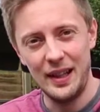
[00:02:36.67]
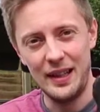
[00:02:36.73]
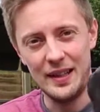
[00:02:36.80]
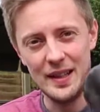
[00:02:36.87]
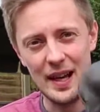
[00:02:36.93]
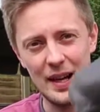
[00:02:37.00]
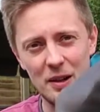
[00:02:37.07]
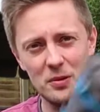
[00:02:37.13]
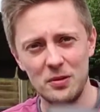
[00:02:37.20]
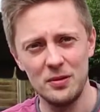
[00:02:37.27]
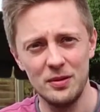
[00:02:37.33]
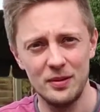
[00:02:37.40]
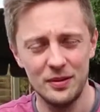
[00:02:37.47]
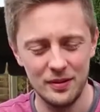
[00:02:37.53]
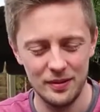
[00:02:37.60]
a towel.
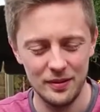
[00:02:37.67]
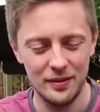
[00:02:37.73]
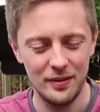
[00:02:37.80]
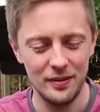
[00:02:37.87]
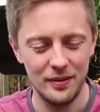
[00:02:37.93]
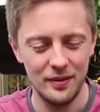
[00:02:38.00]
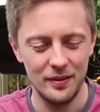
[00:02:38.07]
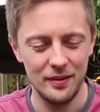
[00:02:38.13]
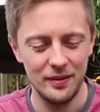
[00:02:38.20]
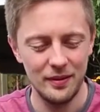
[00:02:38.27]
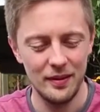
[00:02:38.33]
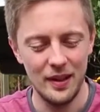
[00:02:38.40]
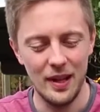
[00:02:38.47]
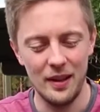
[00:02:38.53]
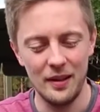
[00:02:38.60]

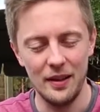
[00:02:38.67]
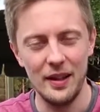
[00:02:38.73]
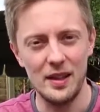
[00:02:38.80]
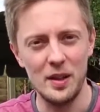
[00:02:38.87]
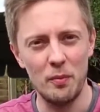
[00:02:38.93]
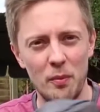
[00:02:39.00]
Now it's